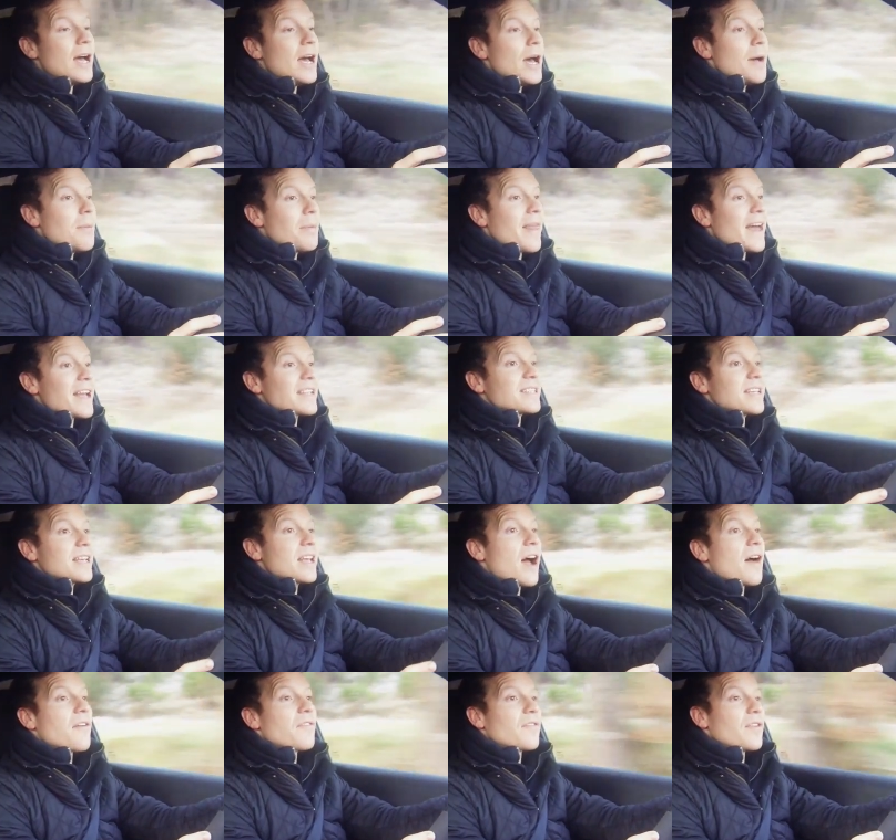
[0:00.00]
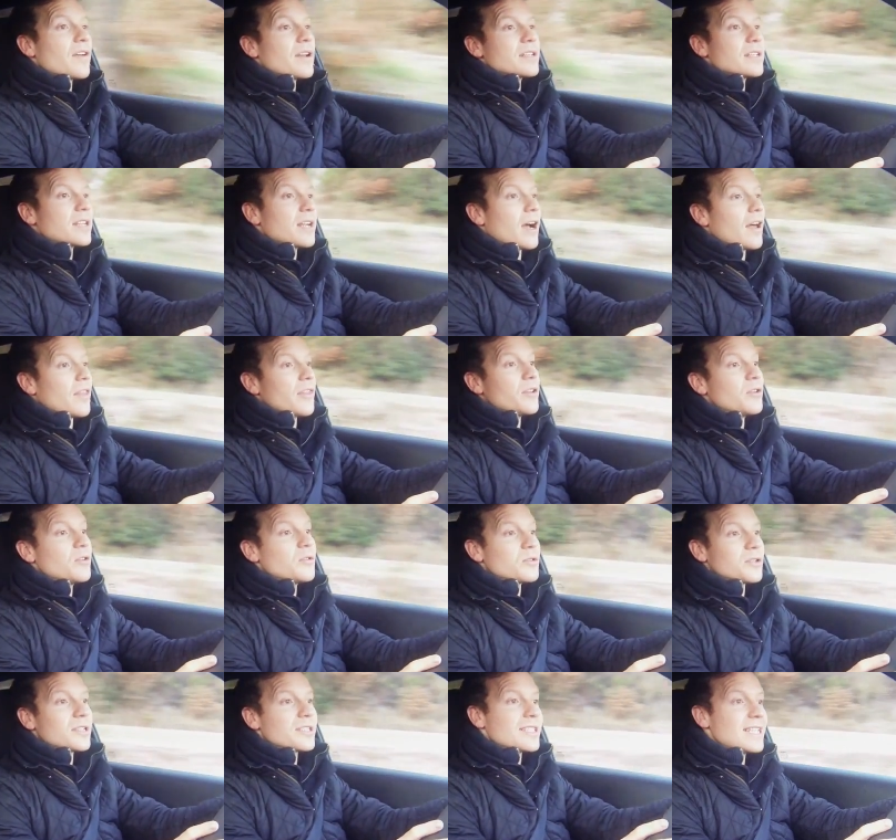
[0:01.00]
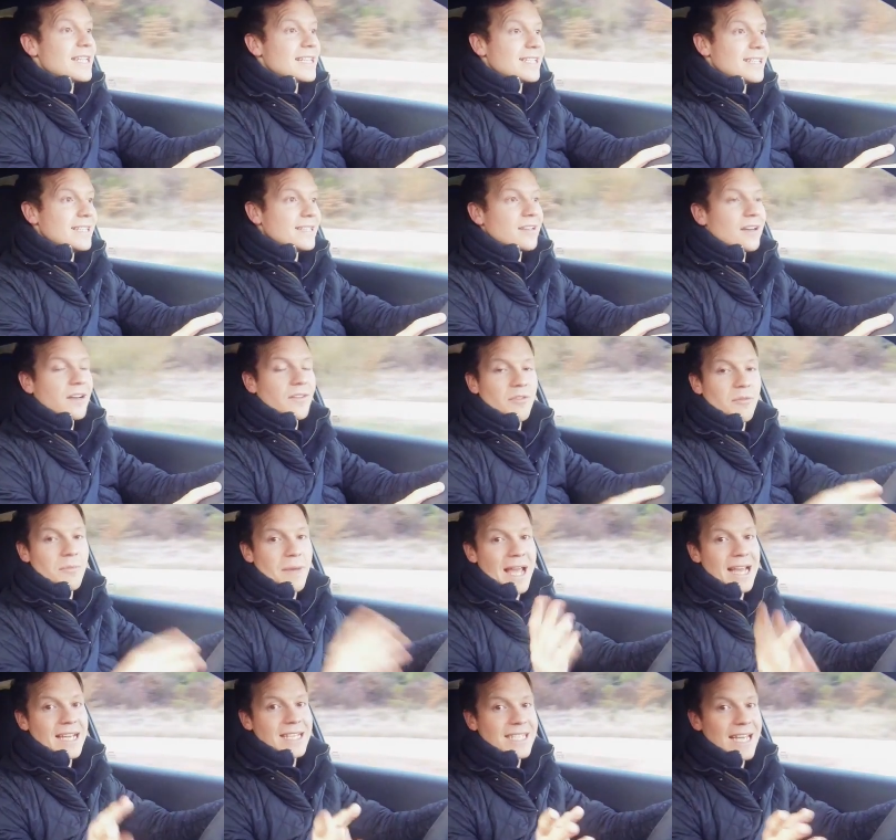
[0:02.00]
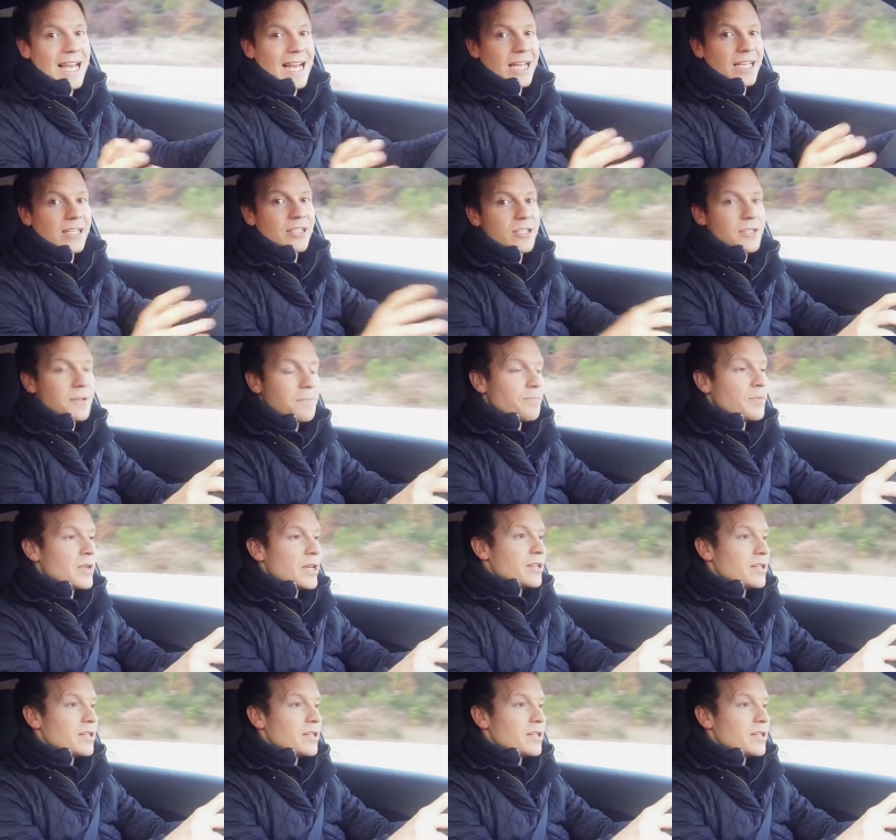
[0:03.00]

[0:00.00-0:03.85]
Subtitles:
but that's enough to cut the 0 to 60 time from 8 seconds to